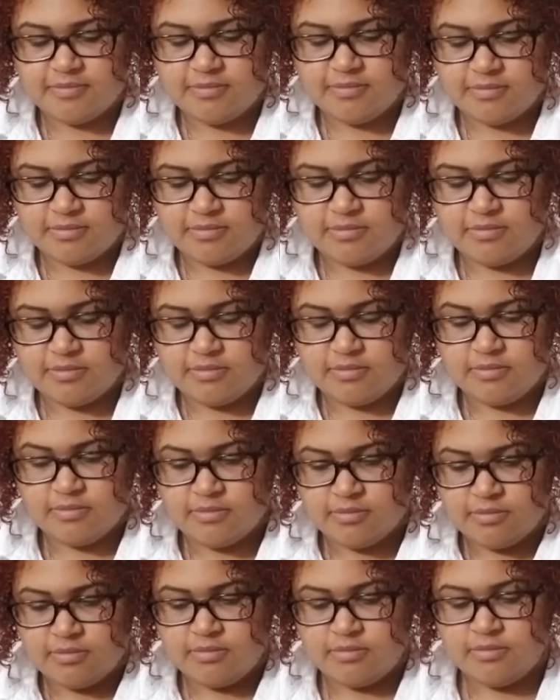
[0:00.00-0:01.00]

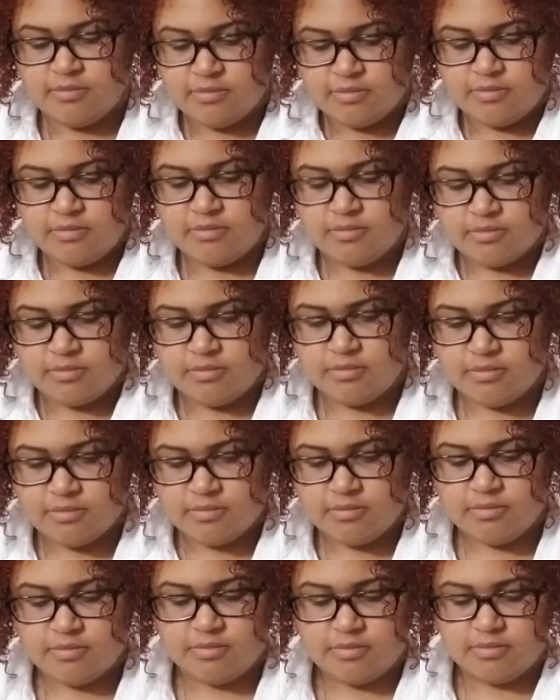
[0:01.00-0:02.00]

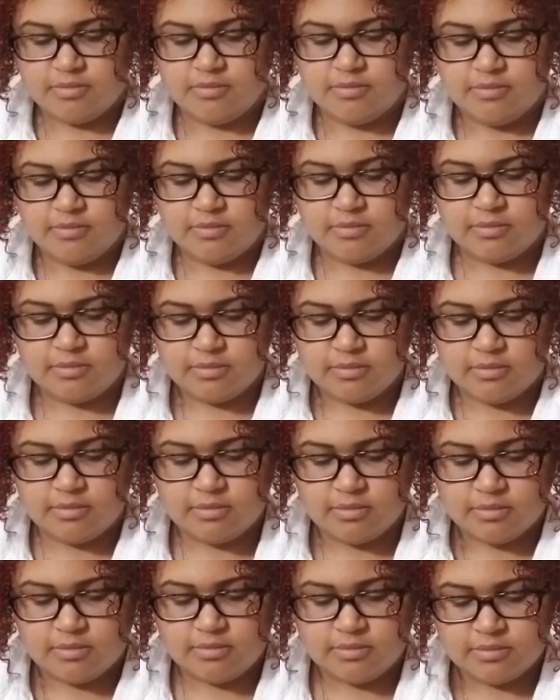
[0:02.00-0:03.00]

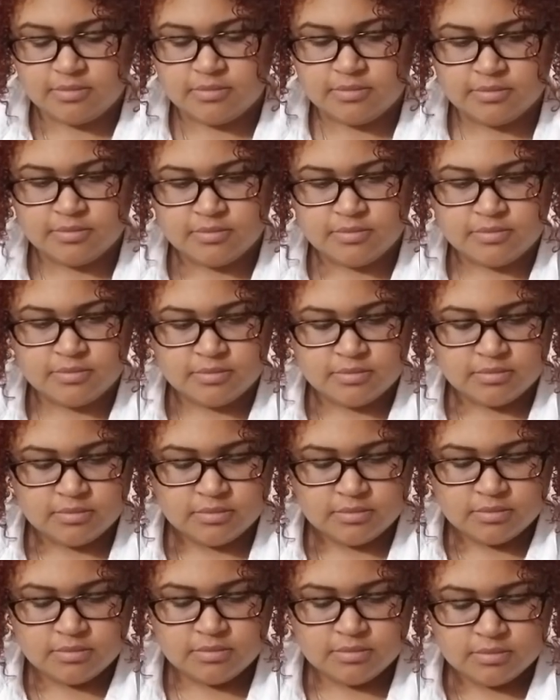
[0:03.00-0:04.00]

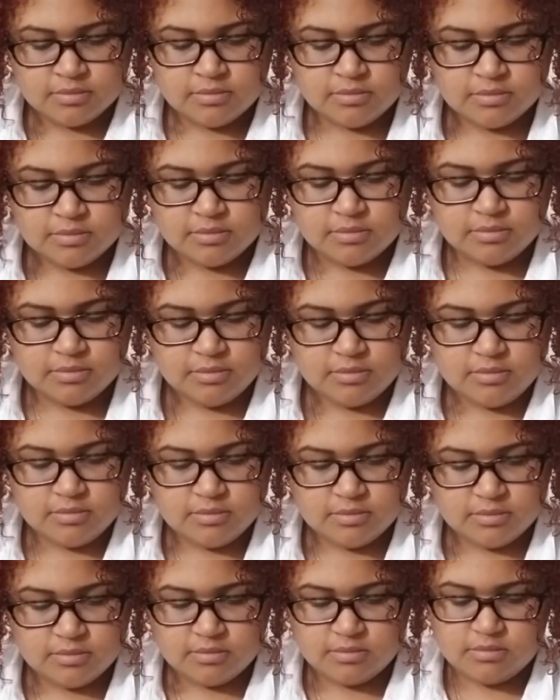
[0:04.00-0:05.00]

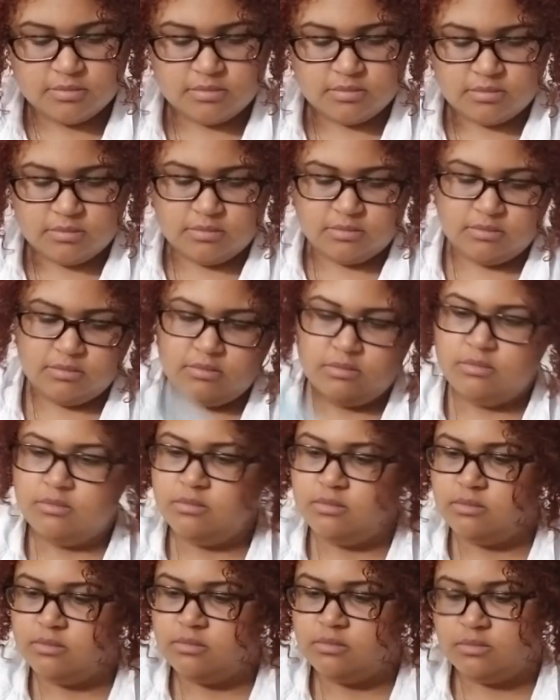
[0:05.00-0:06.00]
Nothing is said.